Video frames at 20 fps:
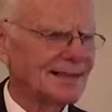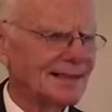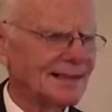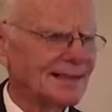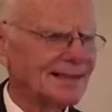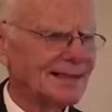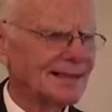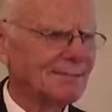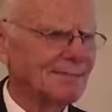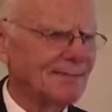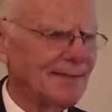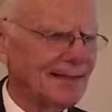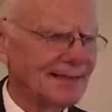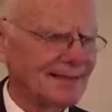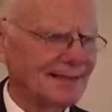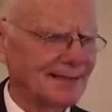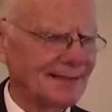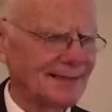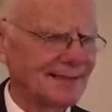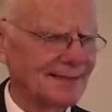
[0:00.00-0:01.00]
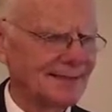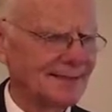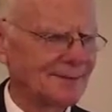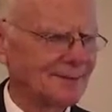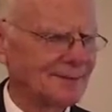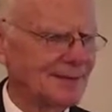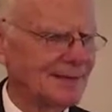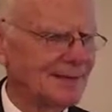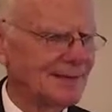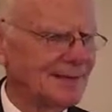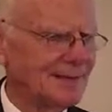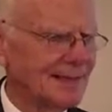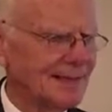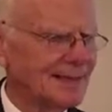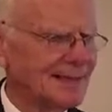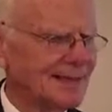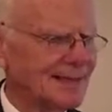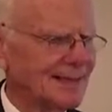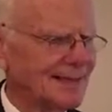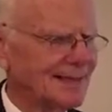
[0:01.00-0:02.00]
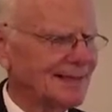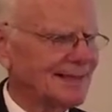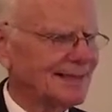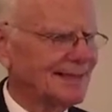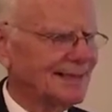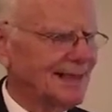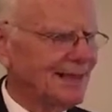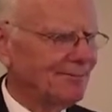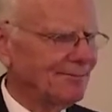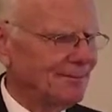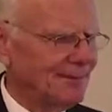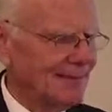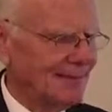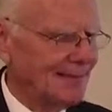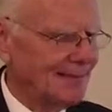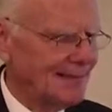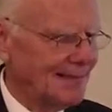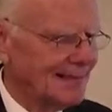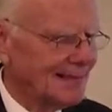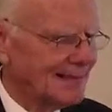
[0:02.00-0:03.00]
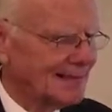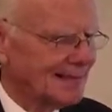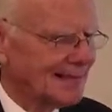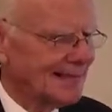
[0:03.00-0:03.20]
such a message with just such definiteness